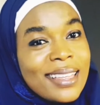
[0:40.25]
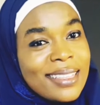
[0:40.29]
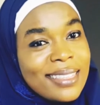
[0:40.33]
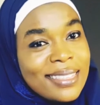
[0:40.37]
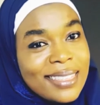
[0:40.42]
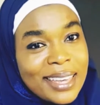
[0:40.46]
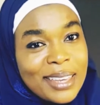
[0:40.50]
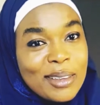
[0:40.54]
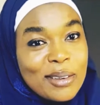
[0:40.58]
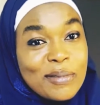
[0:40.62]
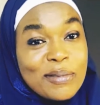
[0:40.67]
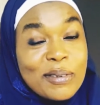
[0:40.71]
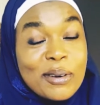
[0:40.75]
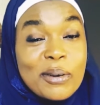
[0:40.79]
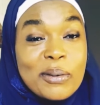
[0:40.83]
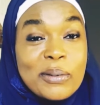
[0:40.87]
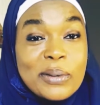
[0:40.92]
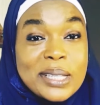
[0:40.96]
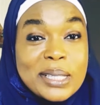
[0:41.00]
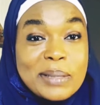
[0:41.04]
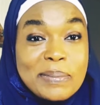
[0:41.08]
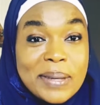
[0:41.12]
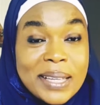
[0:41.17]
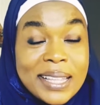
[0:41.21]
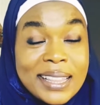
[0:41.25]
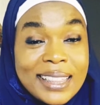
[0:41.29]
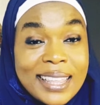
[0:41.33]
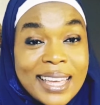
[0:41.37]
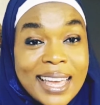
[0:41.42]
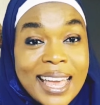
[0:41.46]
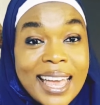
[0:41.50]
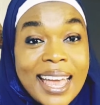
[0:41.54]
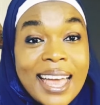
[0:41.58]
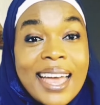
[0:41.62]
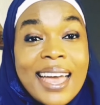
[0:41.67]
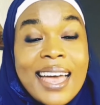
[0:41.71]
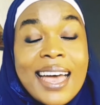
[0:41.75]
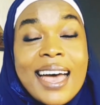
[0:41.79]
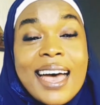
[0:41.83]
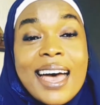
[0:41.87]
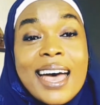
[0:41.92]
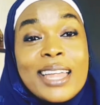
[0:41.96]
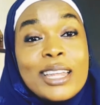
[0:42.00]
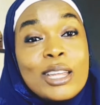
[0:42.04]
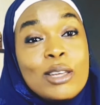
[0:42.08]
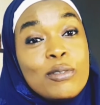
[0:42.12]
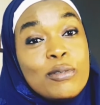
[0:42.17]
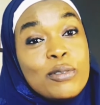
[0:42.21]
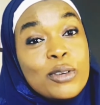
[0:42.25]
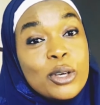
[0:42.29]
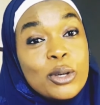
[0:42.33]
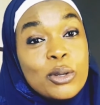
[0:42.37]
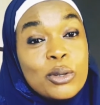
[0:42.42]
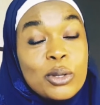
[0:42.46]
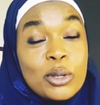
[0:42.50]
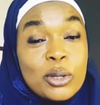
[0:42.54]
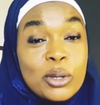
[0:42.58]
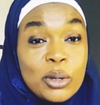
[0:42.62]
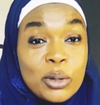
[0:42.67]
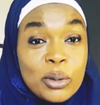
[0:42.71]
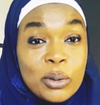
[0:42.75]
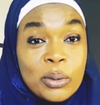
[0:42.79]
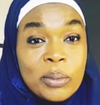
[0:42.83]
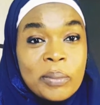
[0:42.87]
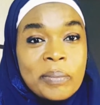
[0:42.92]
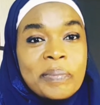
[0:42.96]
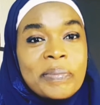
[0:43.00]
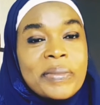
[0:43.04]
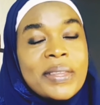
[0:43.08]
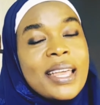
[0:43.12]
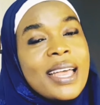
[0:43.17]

Thank you for always being there. And if you're new,